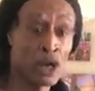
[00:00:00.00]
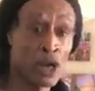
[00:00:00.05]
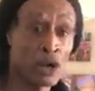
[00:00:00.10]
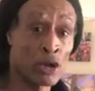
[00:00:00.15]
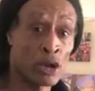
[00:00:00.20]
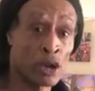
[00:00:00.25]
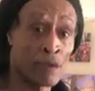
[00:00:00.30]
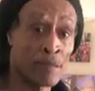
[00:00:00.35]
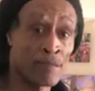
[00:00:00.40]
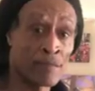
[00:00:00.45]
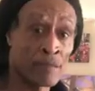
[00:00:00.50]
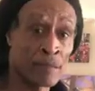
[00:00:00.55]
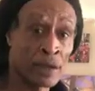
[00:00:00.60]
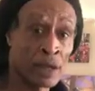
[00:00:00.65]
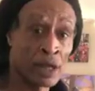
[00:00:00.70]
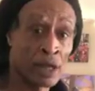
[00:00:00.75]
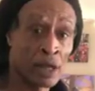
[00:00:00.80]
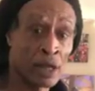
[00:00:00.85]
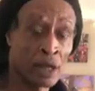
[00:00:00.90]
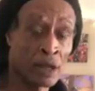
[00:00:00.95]
So,
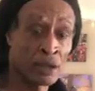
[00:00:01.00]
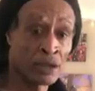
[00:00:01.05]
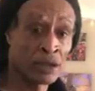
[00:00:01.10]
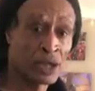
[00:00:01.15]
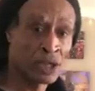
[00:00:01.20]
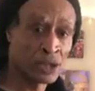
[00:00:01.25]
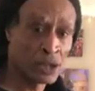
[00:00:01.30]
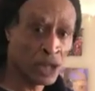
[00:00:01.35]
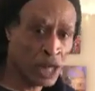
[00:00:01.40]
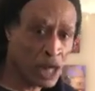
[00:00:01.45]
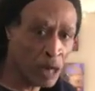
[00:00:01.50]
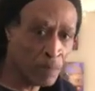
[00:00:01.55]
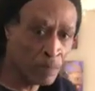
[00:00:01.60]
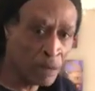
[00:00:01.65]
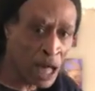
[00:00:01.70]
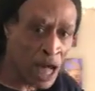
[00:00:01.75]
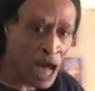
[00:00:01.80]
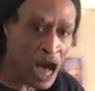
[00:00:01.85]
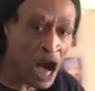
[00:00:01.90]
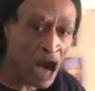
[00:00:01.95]
there's a
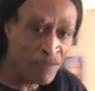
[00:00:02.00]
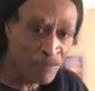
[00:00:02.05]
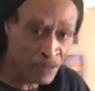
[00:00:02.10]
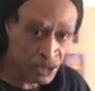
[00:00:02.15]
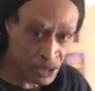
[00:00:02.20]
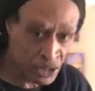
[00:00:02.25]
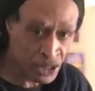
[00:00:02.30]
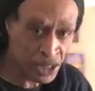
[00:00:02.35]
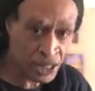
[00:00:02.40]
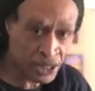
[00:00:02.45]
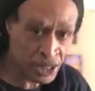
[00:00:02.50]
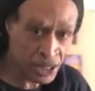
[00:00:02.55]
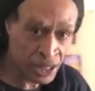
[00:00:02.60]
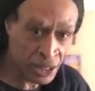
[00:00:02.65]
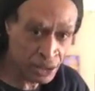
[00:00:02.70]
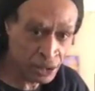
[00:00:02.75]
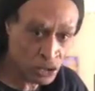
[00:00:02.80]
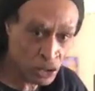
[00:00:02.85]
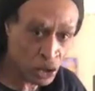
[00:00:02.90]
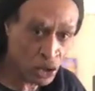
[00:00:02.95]
couple of other
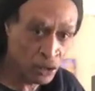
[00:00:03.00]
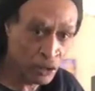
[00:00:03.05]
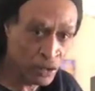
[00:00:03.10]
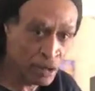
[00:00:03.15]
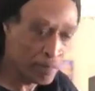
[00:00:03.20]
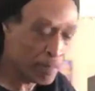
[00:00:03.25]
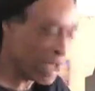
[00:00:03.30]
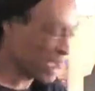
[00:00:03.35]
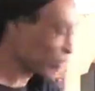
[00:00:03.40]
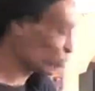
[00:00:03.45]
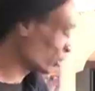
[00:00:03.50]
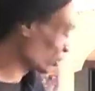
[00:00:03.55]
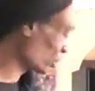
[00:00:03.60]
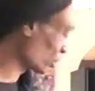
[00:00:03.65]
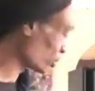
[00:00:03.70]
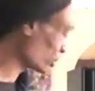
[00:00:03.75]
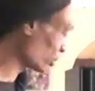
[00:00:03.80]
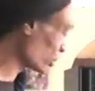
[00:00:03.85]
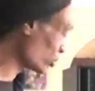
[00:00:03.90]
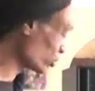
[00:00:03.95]
settings on the
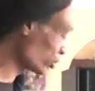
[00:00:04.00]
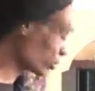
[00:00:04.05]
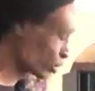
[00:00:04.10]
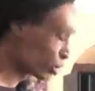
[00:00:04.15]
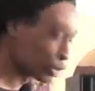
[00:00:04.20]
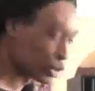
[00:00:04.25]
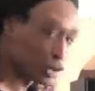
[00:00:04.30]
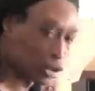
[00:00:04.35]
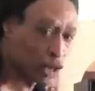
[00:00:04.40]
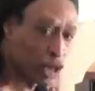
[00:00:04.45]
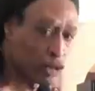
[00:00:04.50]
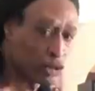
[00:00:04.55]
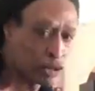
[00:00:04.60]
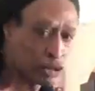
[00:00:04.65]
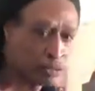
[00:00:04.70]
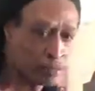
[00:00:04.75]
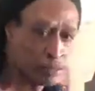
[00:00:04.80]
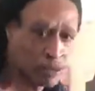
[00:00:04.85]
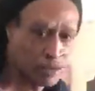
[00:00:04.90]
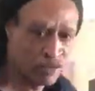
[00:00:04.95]
back which I should have
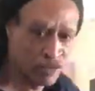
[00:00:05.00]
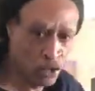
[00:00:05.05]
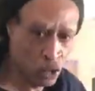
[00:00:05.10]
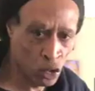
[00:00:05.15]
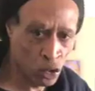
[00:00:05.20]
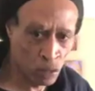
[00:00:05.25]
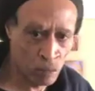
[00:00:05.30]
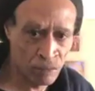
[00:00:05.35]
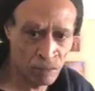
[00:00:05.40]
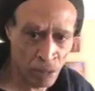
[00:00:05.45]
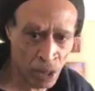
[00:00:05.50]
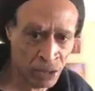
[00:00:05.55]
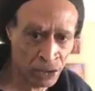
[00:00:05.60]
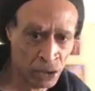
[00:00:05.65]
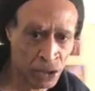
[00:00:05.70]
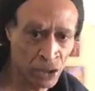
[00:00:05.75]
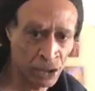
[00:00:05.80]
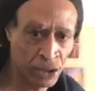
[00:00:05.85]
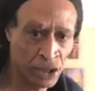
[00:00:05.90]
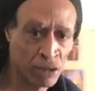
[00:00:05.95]
showed you before
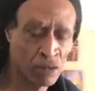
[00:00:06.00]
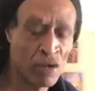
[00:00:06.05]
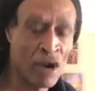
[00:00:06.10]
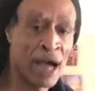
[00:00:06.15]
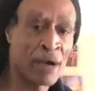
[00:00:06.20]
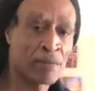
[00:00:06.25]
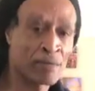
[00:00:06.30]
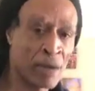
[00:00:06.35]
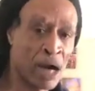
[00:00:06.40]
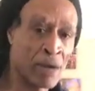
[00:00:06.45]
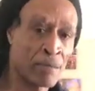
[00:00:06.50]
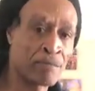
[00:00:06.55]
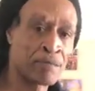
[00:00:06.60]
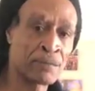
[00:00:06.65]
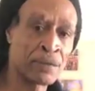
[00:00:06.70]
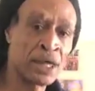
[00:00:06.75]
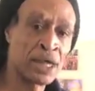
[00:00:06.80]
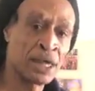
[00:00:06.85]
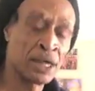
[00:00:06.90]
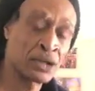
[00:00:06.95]
I turned it round,
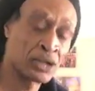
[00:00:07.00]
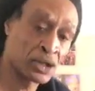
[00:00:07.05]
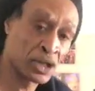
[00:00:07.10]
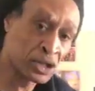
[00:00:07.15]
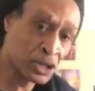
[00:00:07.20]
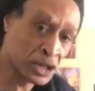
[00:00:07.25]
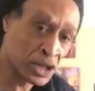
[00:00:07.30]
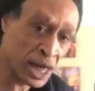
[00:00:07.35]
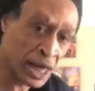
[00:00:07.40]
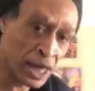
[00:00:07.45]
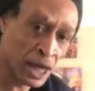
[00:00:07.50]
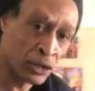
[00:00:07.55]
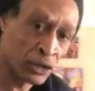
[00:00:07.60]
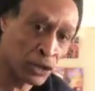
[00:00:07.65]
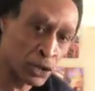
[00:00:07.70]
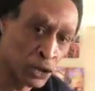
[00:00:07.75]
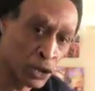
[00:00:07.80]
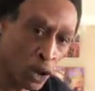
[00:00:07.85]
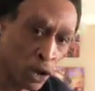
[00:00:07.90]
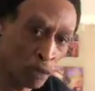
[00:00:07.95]
but it's the
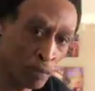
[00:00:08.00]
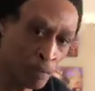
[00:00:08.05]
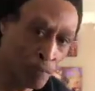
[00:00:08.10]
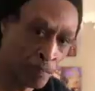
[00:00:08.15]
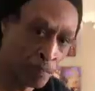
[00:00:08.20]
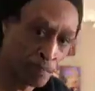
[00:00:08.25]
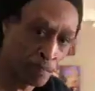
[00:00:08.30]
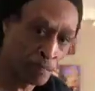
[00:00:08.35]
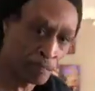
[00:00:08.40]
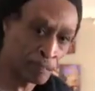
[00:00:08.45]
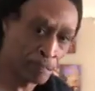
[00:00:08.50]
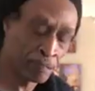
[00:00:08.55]
second knob.